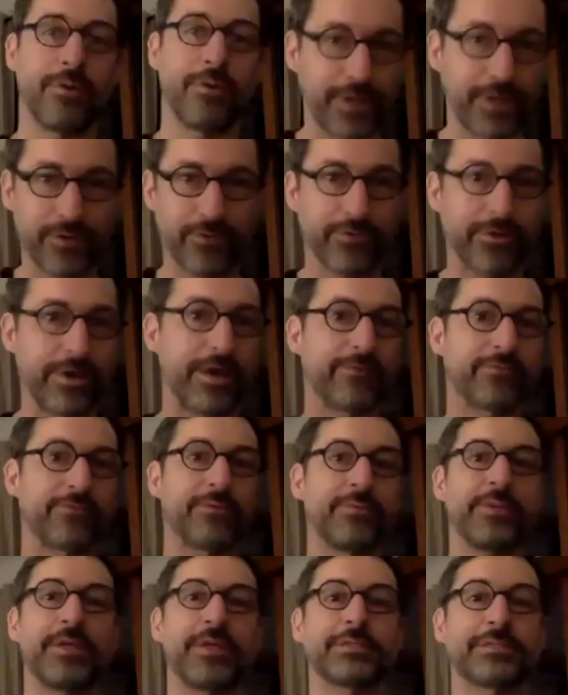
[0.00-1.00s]
create from
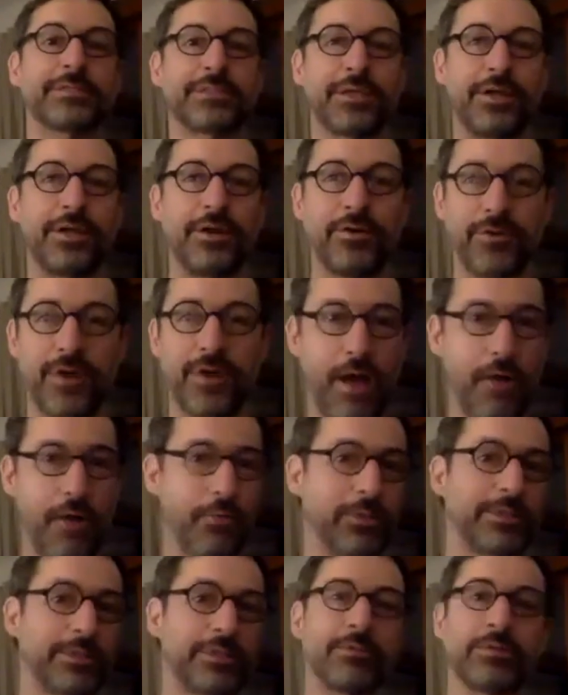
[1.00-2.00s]
this, you know, how
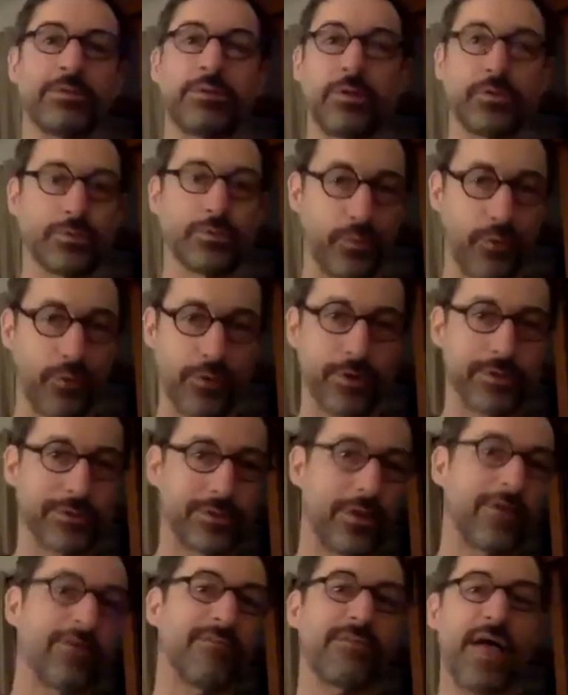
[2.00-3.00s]
we deal with those borders,
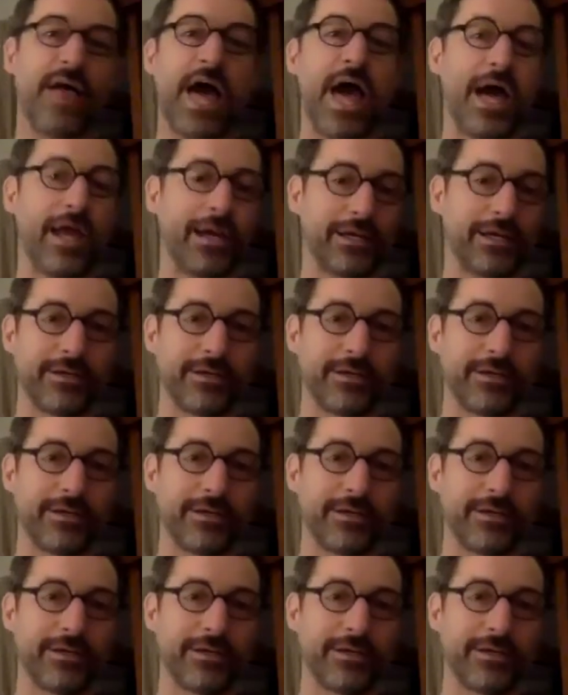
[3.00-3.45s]
all of that